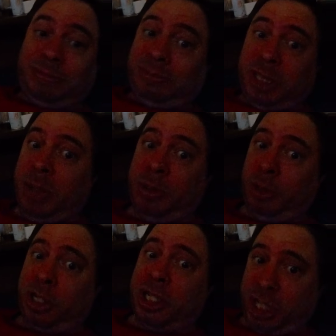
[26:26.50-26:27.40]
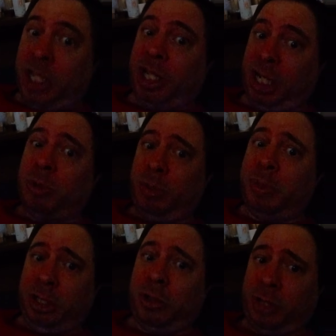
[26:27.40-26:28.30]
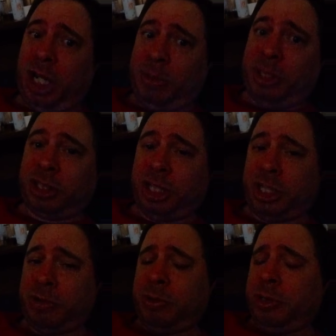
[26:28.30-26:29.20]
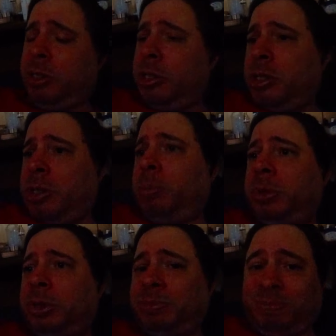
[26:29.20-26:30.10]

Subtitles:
Keep talking shit. I will be in your comment section, but